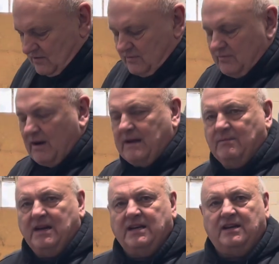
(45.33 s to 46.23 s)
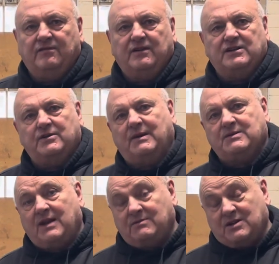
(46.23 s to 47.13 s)
right media for it to
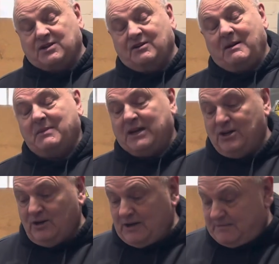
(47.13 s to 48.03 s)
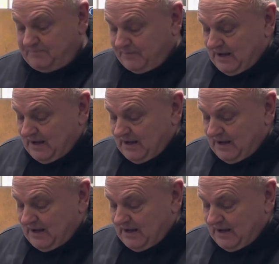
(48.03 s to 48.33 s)
accept a ceramic coating.